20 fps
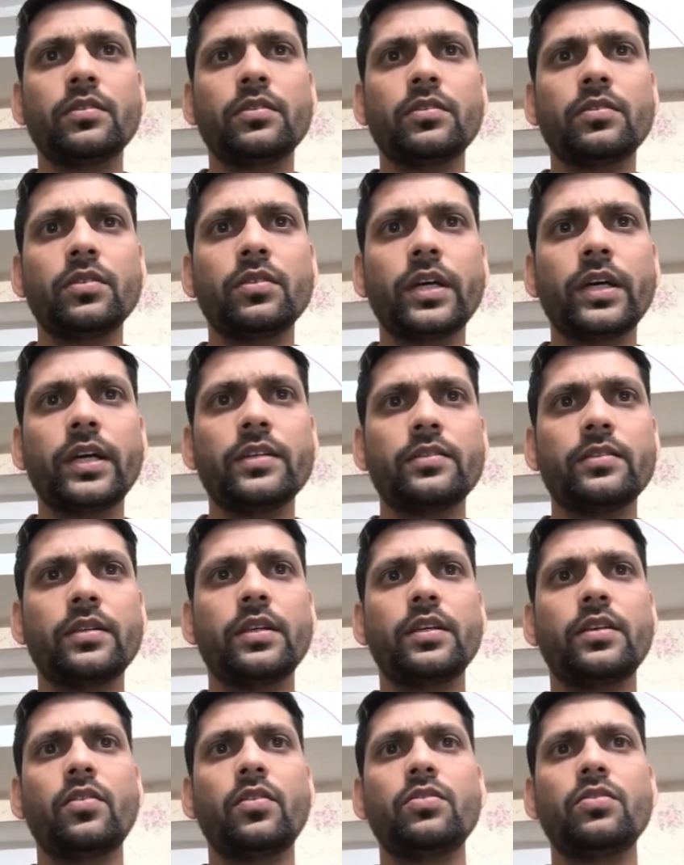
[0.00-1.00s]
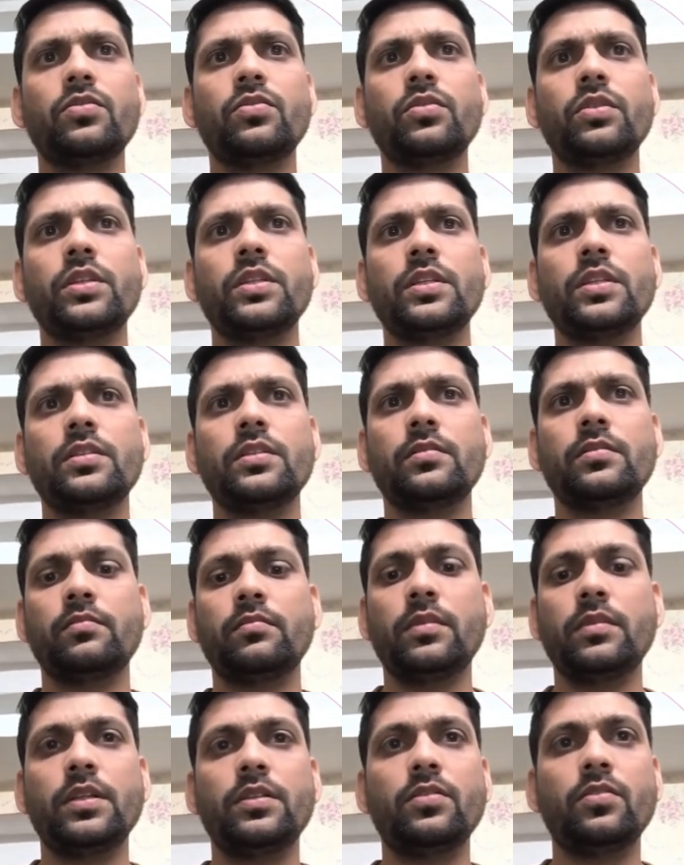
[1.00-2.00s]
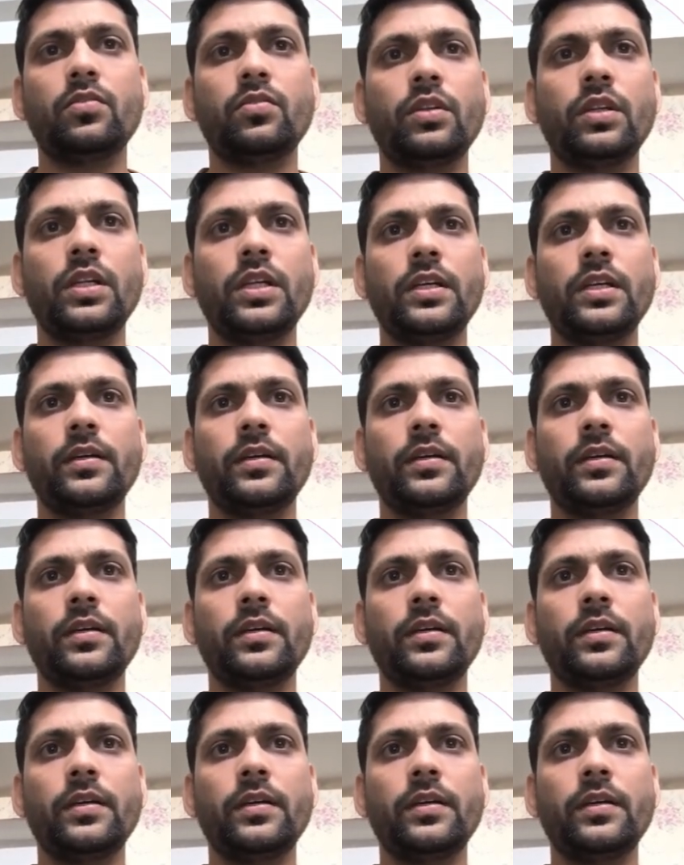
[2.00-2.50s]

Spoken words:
Okay, as here also this is month only.